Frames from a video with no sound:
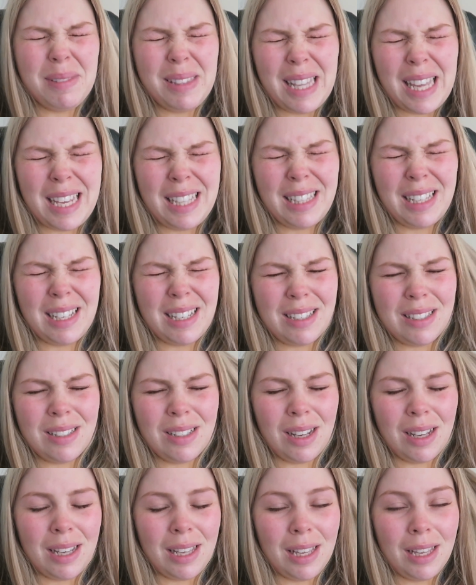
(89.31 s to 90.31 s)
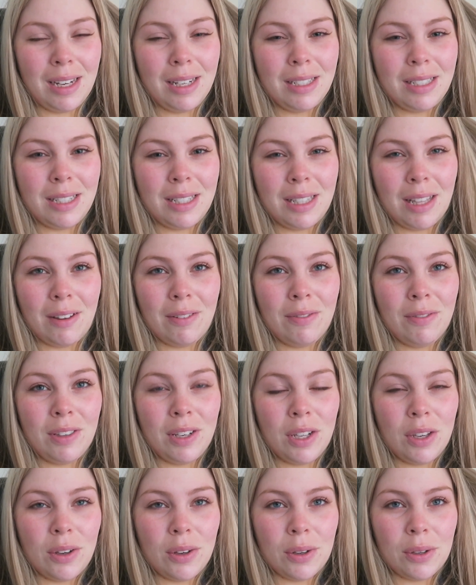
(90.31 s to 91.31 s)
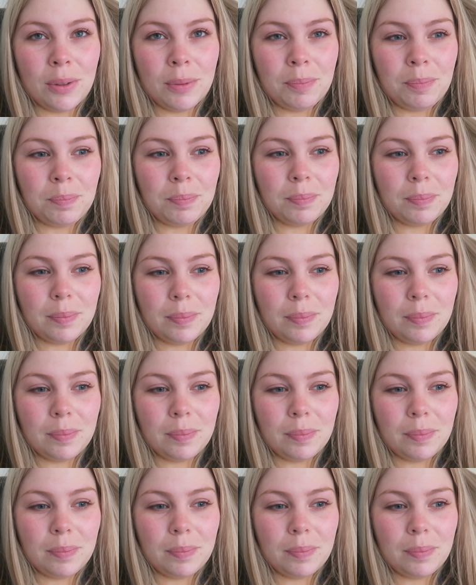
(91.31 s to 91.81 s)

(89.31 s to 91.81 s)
late last night editing that video.